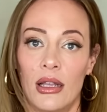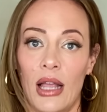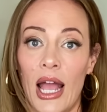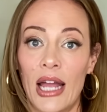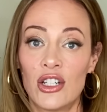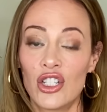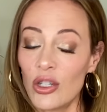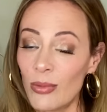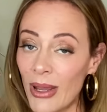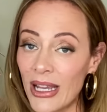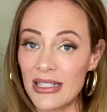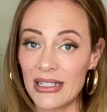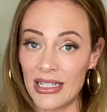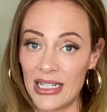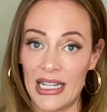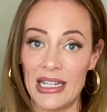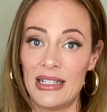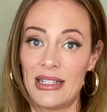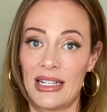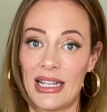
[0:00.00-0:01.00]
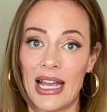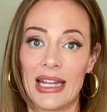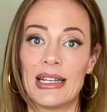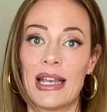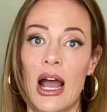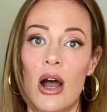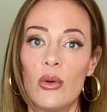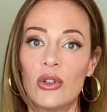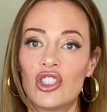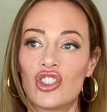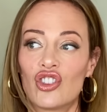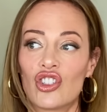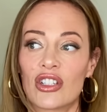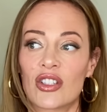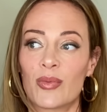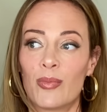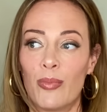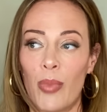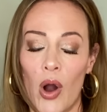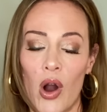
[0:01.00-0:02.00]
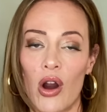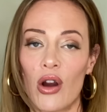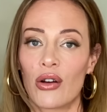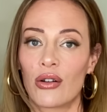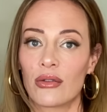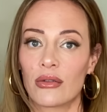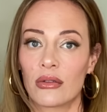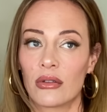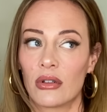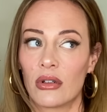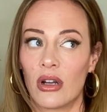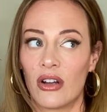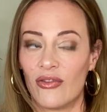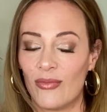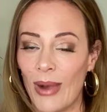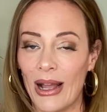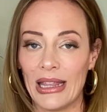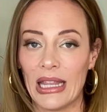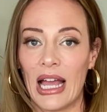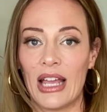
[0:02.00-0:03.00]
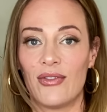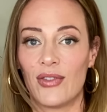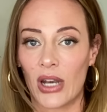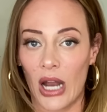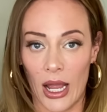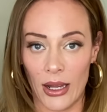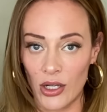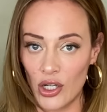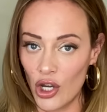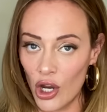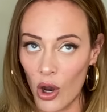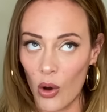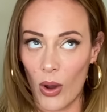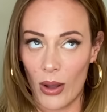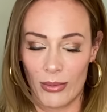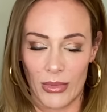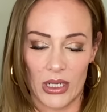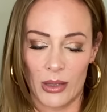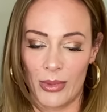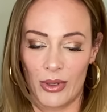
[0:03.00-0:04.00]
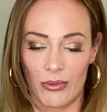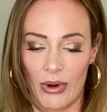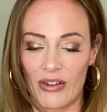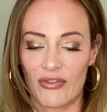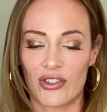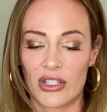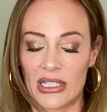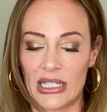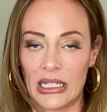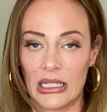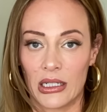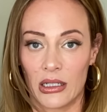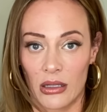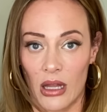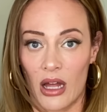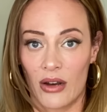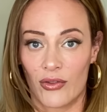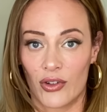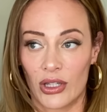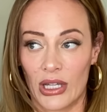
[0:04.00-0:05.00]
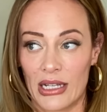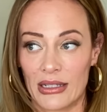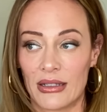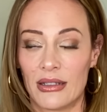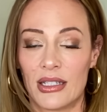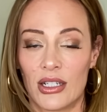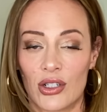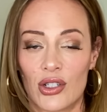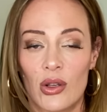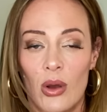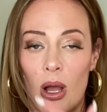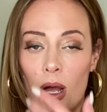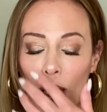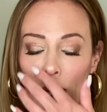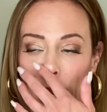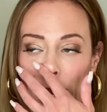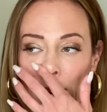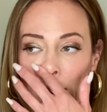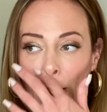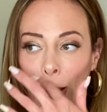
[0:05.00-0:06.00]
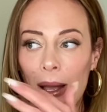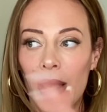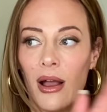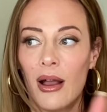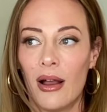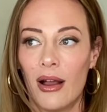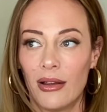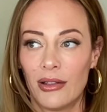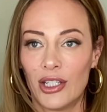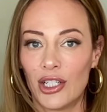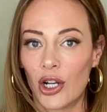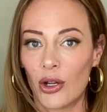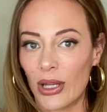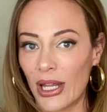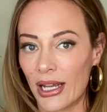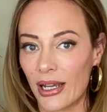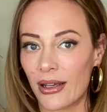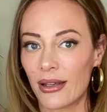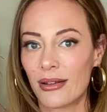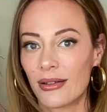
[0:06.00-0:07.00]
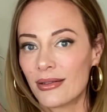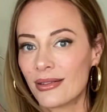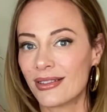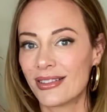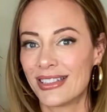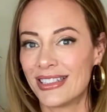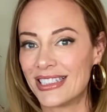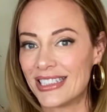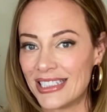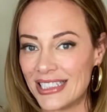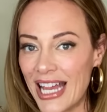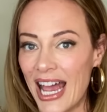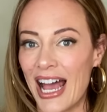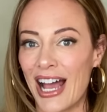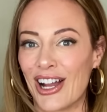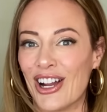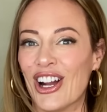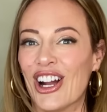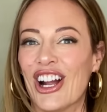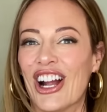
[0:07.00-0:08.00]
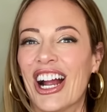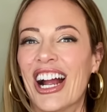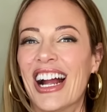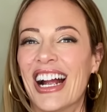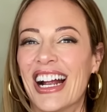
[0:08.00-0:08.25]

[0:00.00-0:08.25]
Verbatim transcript: and she makes it easy. And now it's just part of my life. And I know I'm going to be referencing a lot of her lessons here. So I'll like, you know, like tag her,